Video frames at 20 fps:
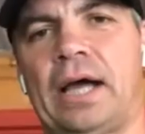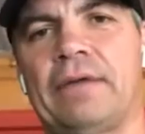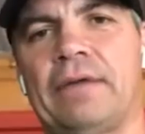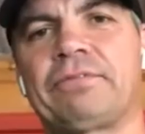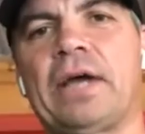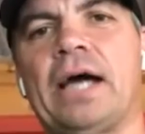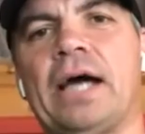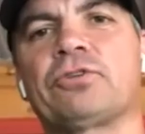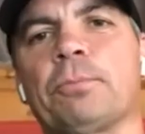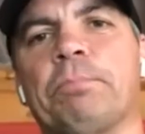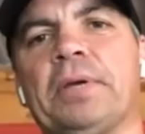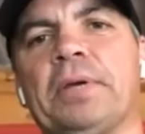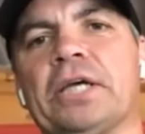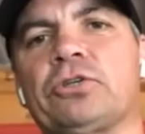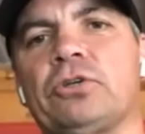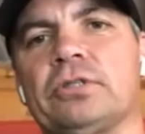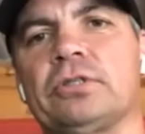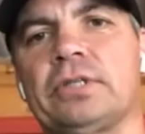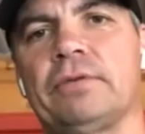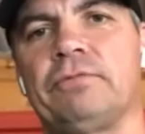some
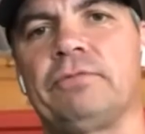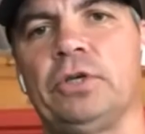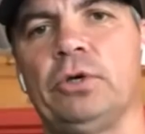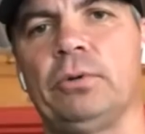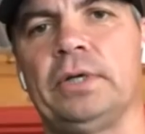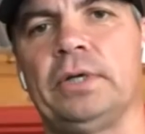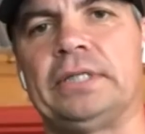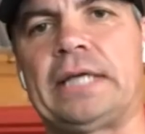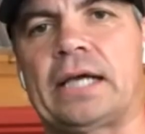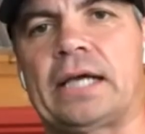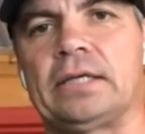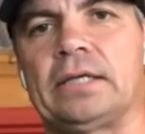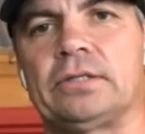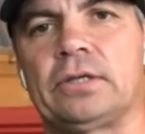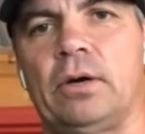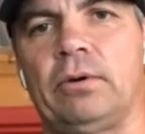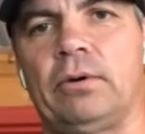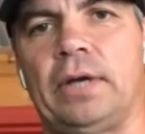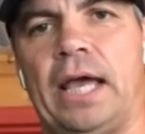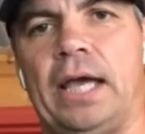pictures of you in DEKA
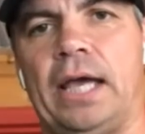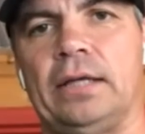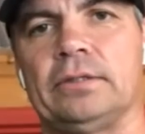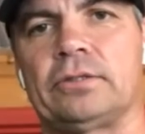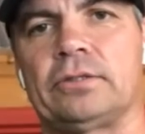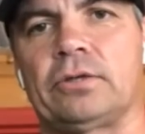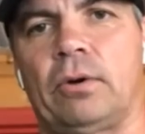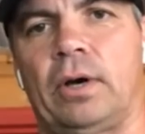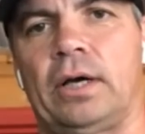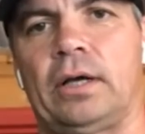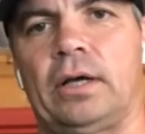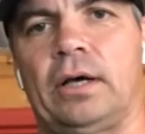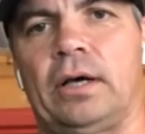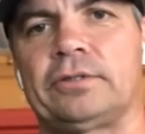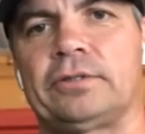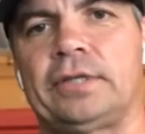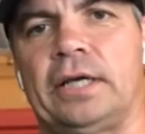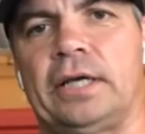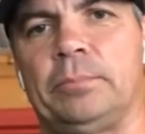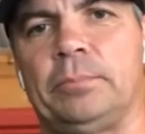zone 8, so I'll
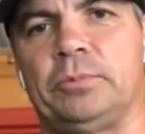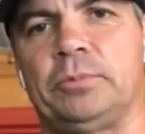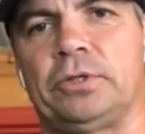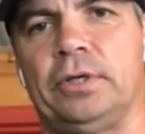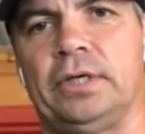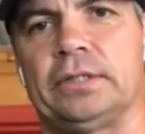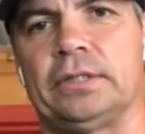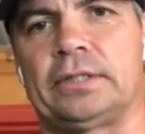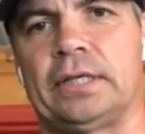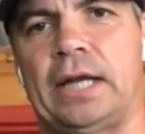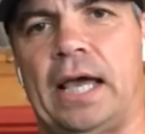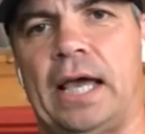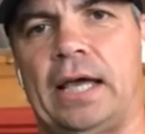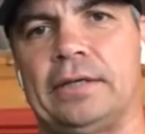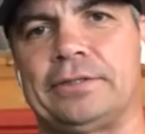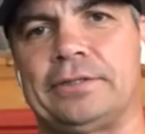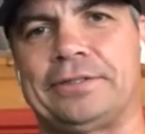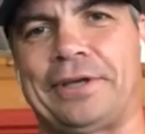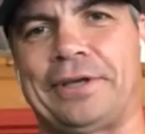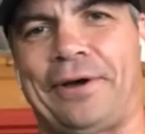send them to you today.
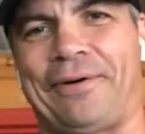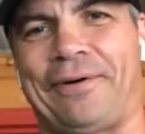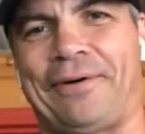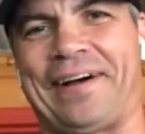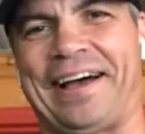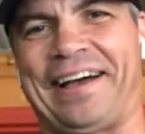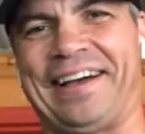So